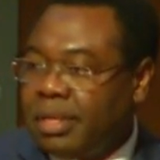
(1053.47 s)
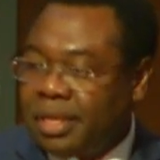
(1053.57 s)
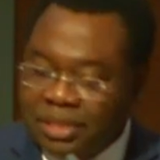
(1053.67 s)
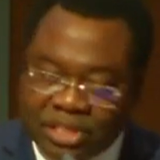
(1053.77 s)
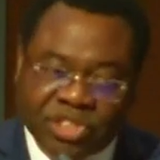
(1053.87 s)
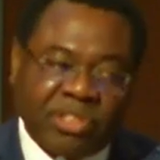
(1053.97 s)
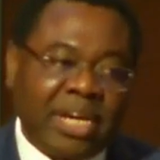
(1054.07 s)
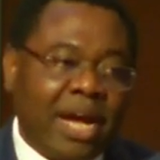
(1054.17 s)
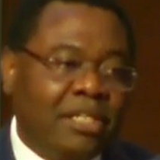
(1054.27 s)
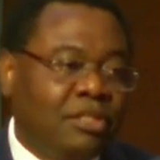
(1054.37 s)
In this
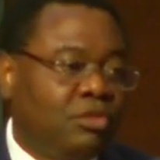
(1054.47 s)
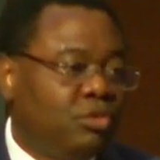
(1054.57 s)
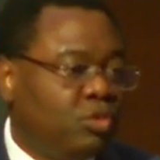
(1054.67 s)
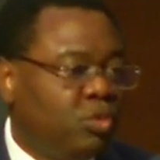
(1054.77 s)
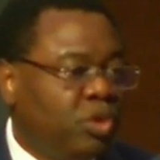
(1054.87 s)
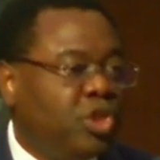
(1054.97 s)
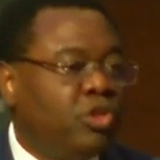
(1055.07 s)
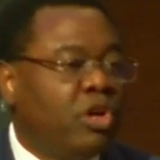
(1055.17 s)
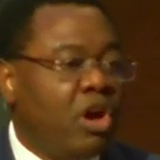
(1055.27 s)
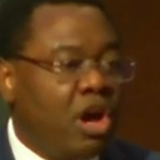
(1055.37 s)
regard, we
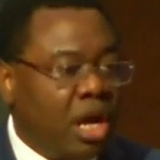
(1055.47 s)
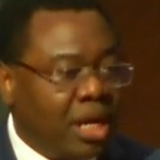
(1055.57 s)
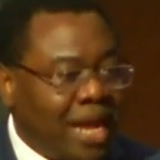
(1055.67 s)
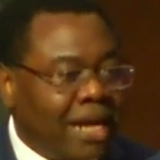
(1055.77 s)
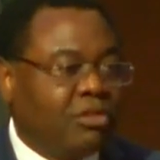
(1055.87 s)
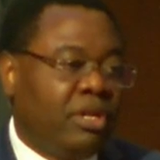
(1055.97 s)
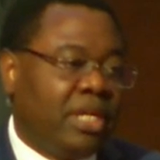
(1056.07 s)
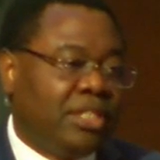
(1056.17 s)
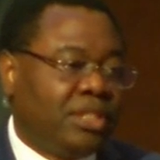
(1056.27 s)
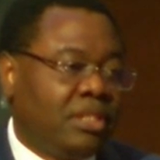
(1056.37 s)
should all
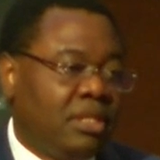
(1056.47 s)
acknowledge